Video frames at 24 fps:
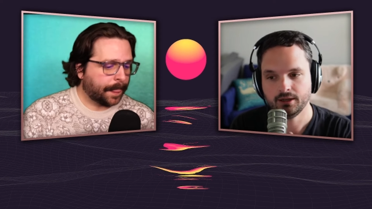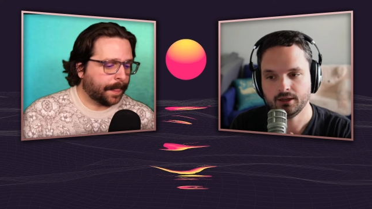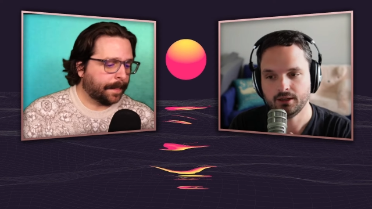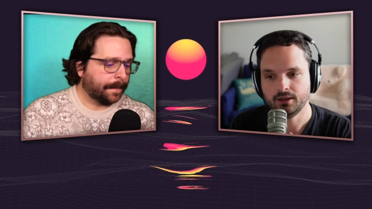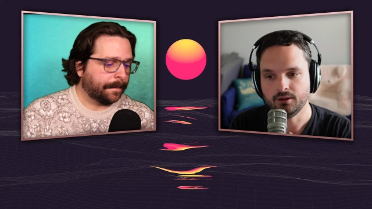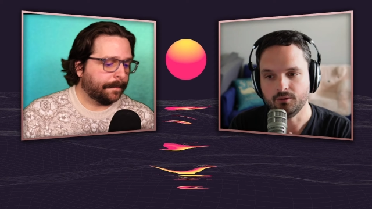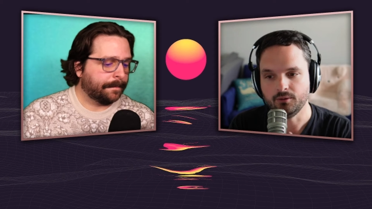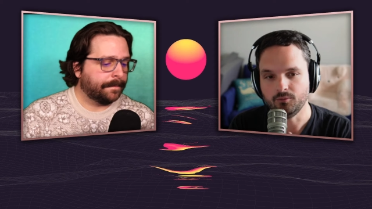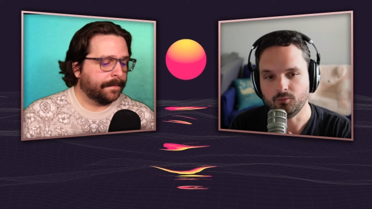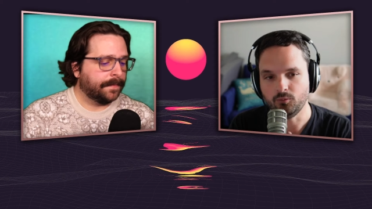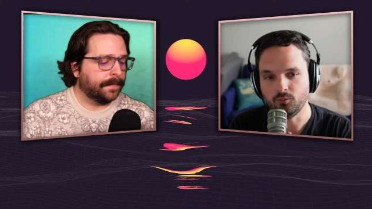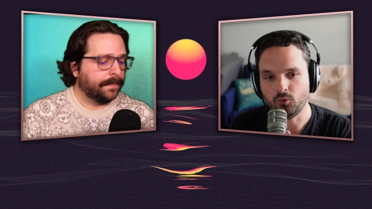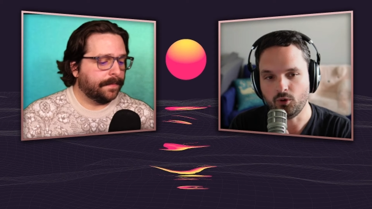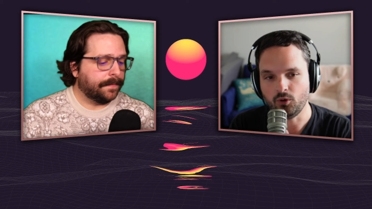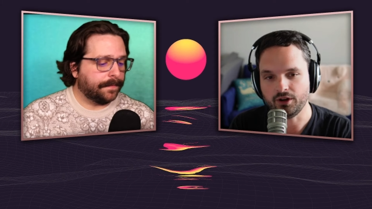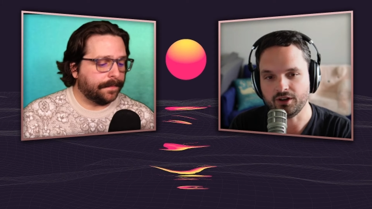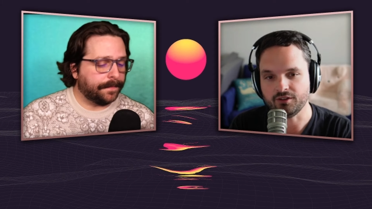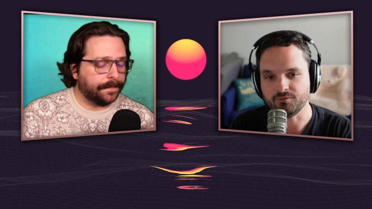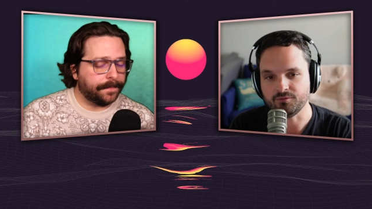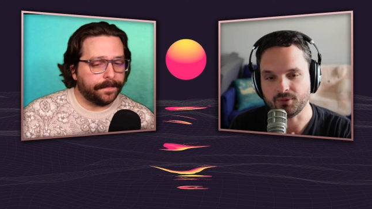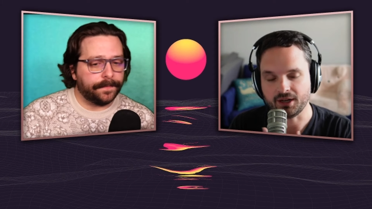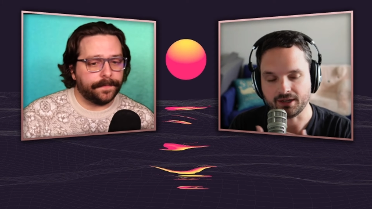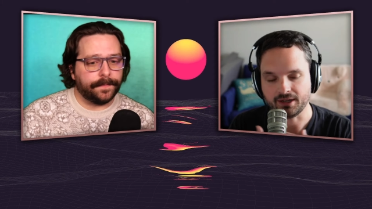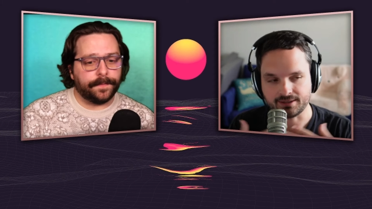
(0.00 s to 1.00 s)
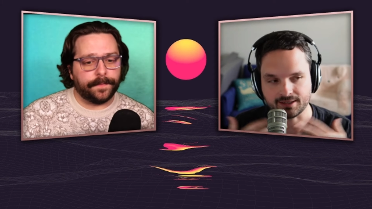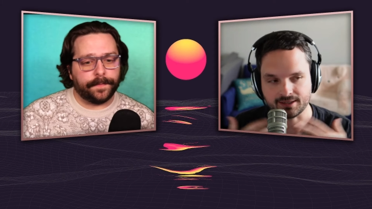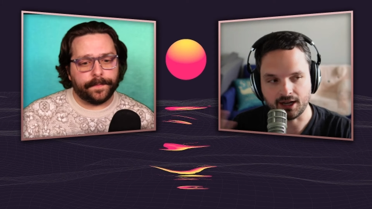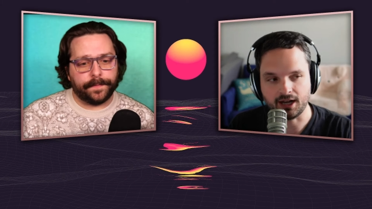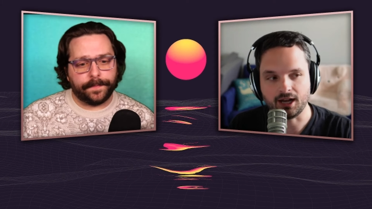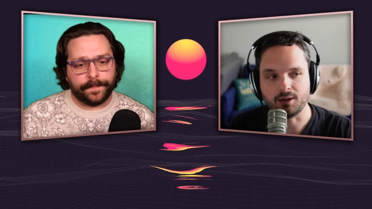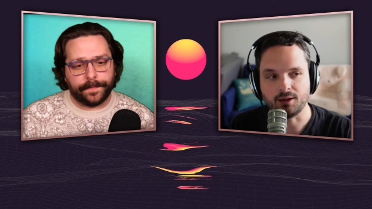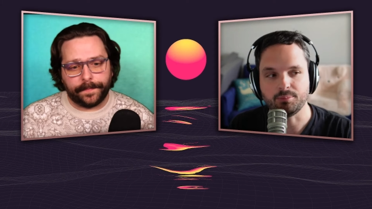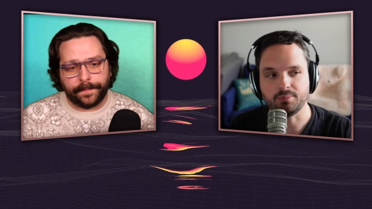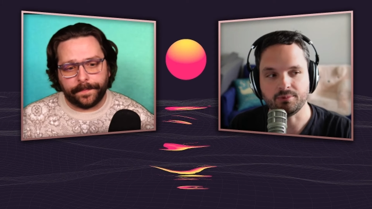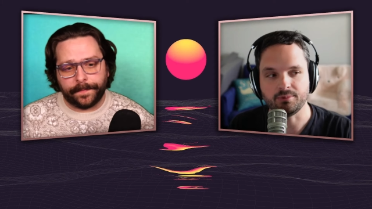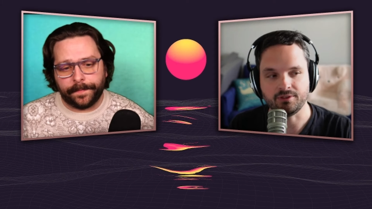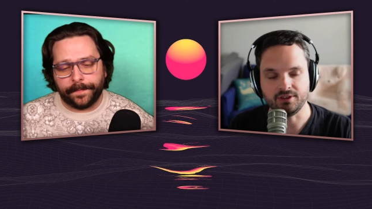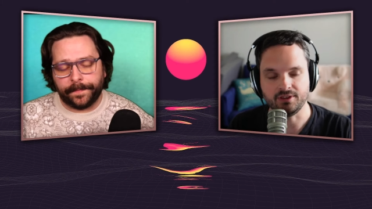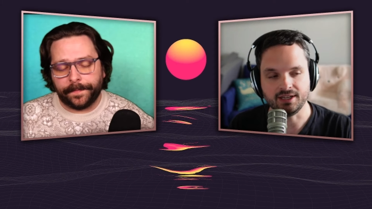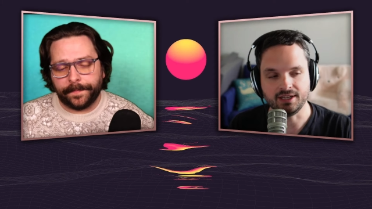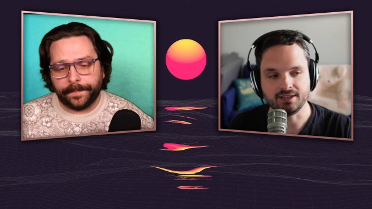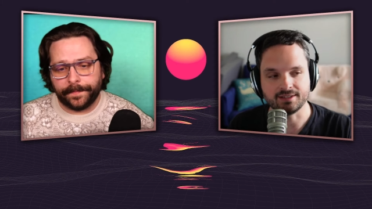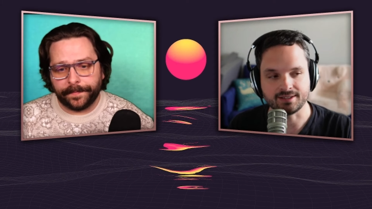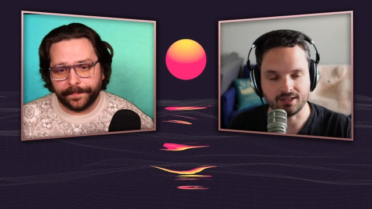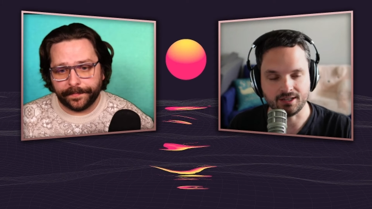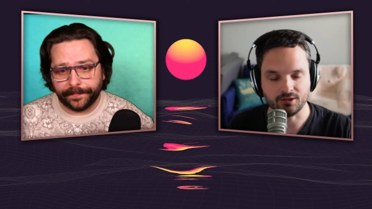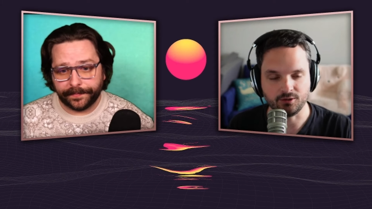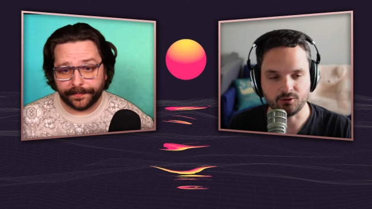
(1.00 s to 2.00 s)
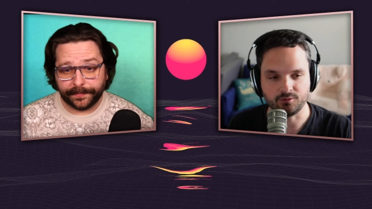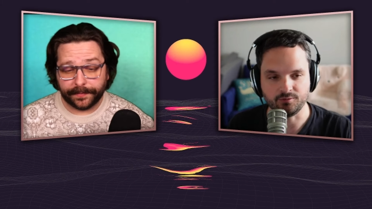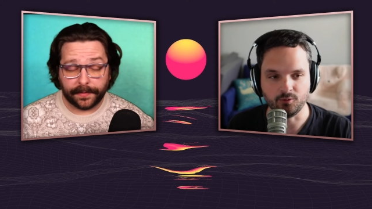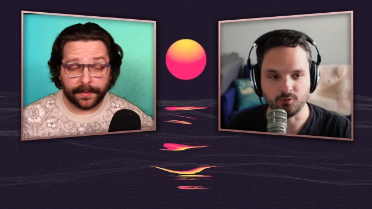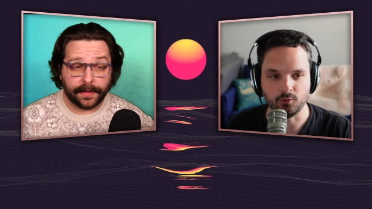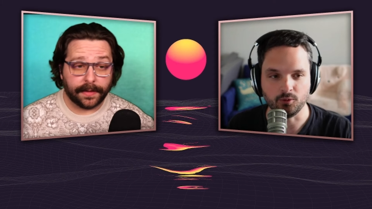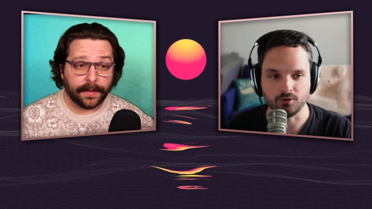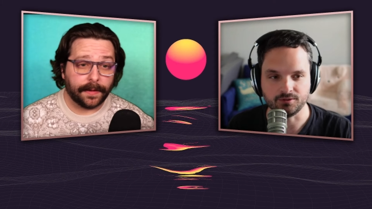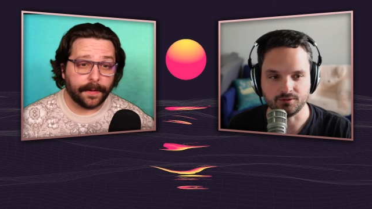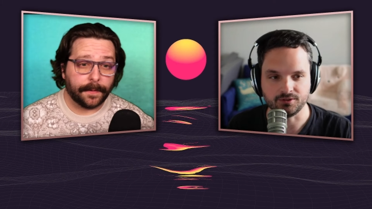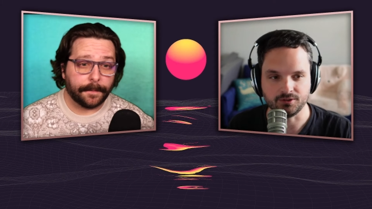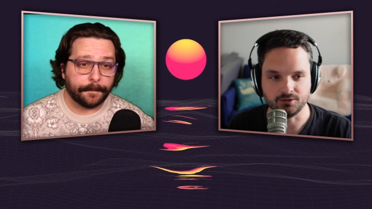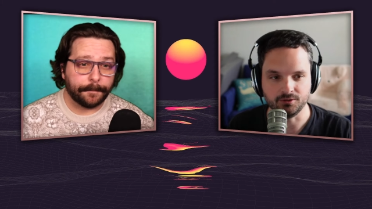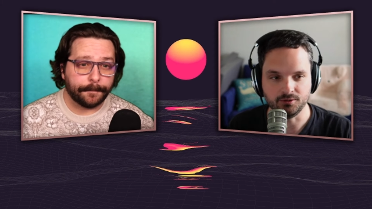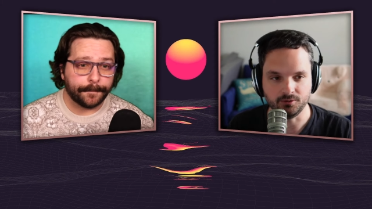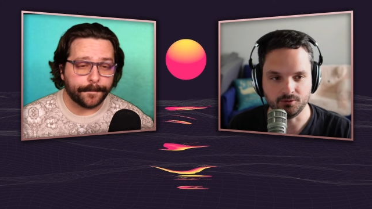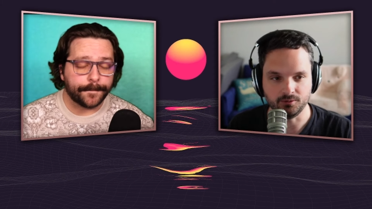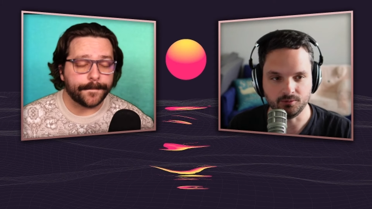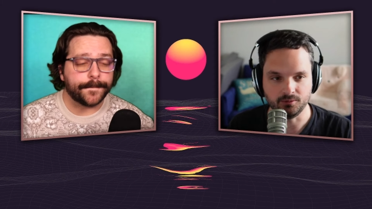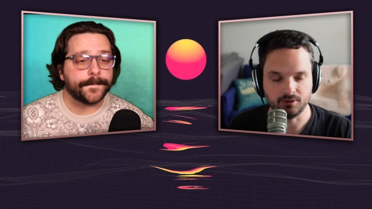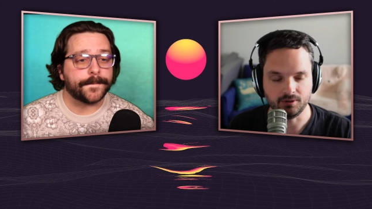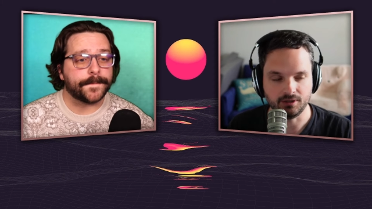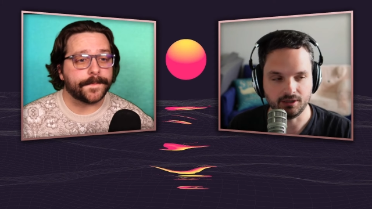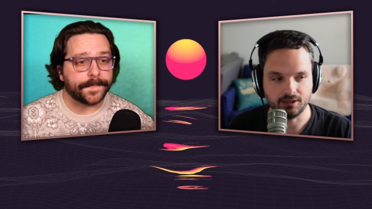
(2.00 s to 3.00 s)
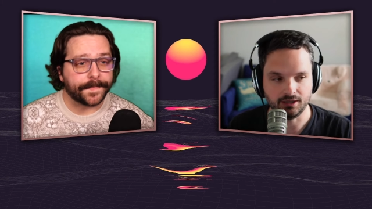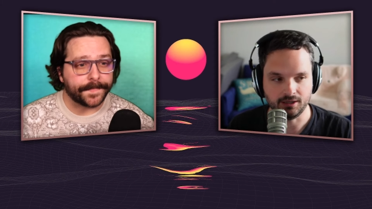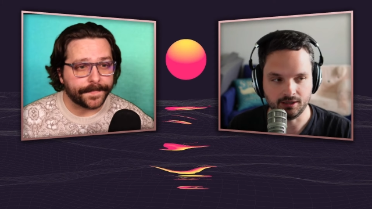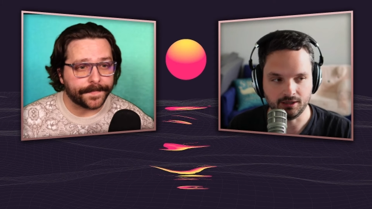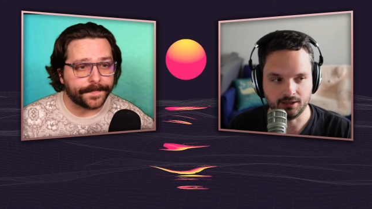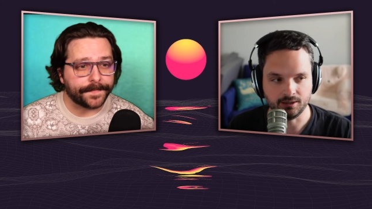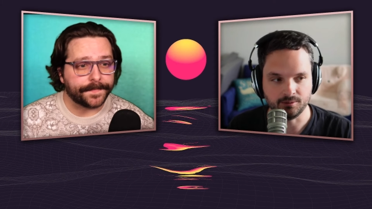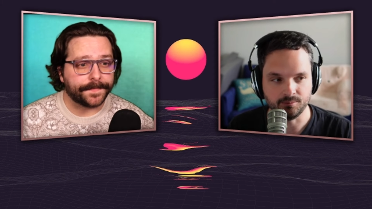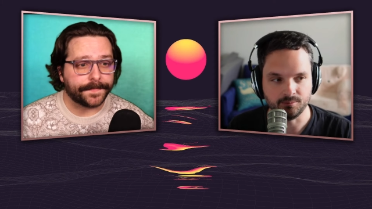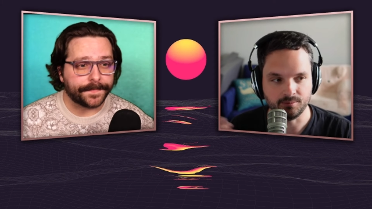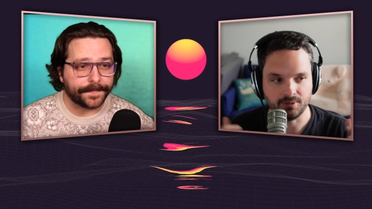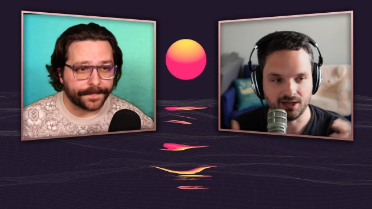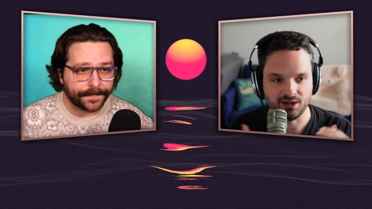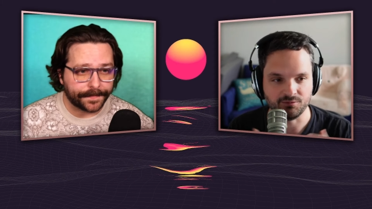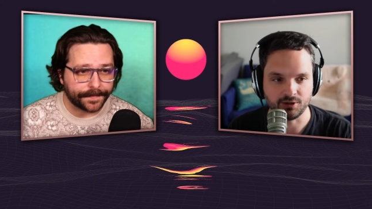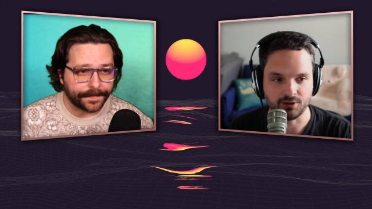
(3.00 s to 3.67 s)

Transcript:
Speaker 1: One of my top things I look forward to um, every